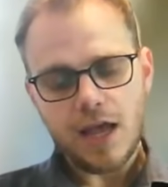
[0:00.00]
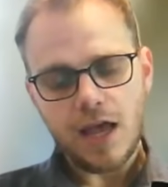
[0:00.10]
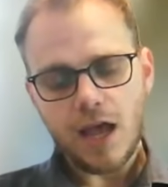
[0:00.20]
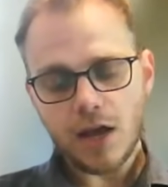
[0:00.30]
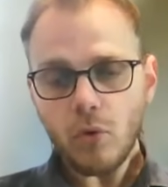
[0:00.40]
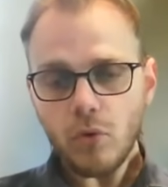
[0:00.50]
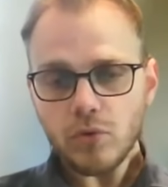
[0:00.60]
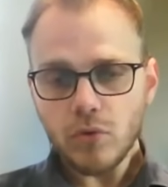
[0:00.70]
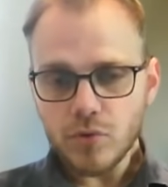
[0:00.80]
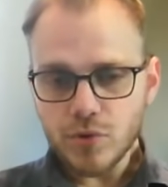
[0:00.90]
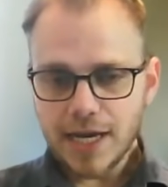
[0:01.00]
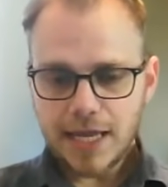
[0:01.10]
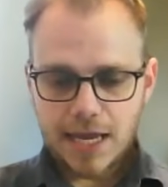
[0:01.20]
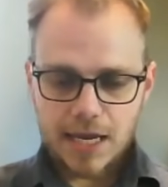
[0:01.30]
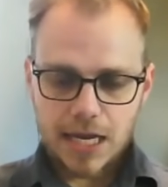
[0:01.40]
It all
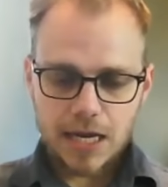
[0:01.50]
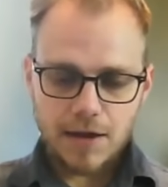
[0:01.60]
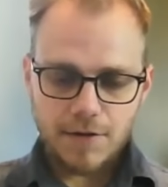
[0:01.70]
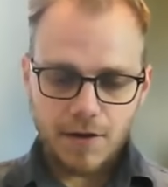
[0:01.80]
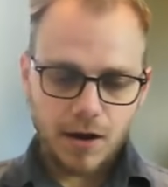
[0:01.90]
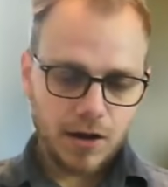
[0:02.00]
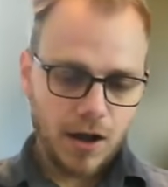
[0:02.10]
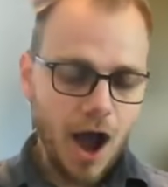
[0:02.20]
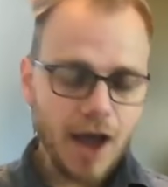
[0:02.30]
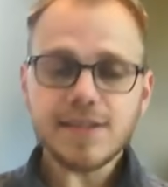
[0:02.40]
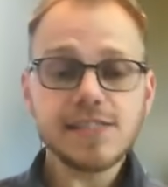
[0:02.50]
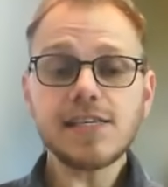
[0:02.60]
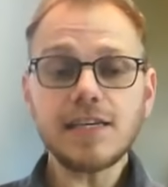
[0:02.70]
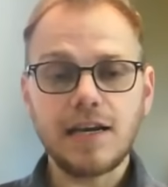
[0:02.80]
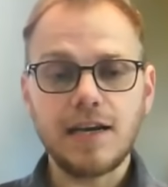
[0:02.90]
really either
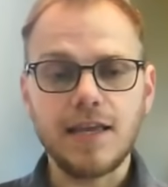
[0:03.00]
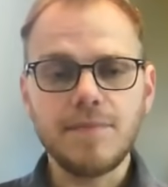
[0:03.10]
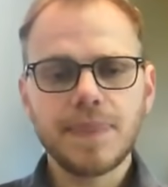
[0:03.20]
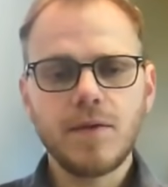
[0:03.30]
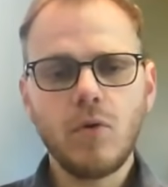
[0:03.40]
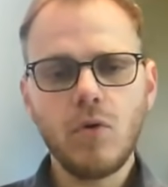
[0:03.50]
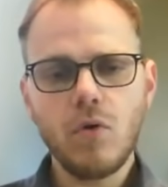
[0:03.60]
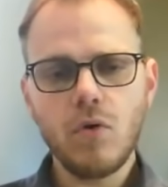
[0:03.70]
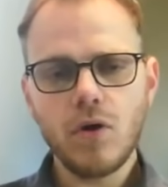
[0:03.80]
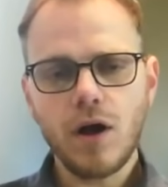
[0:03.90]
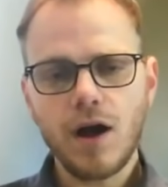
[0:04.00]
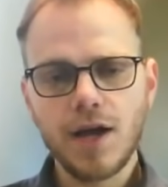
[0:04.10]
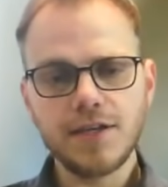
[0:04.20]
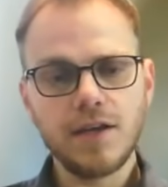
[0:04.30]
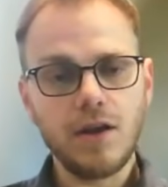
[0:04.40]
cynically or
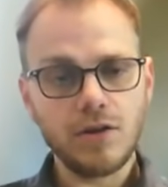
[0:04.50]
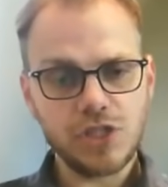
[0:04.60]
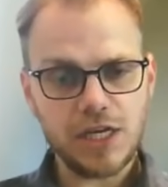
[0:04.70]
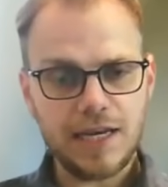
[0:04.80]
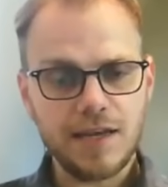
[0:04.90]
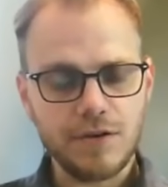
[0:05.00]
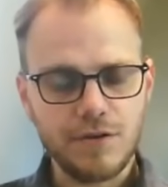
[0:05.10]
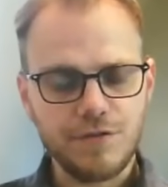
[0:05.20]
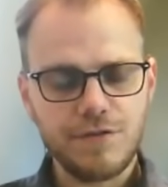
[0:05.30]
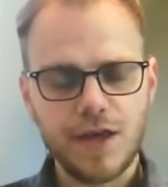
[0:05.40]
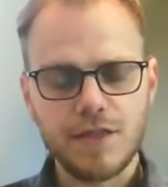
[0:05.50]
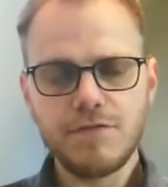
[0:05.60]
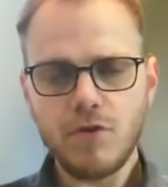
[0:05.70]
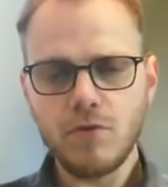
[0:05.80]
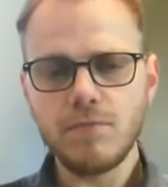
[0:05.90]
ideologically in good faith, forms